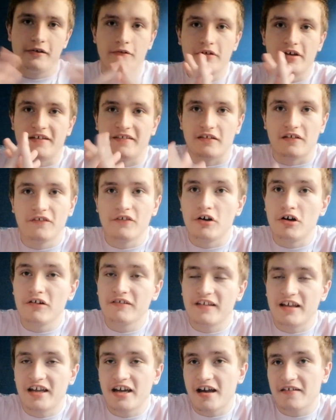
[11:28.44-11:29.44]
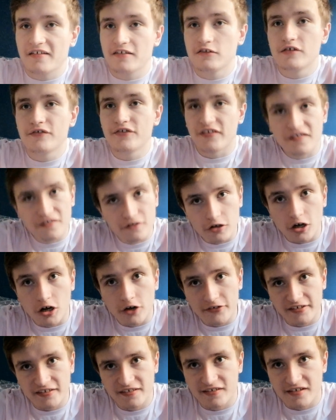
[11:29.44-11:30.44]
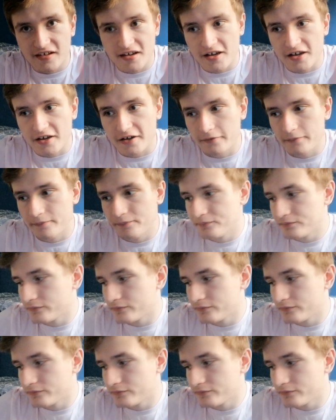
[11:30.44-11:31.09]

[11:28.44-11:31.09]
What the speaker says: Okay, so first thing I have another story, so I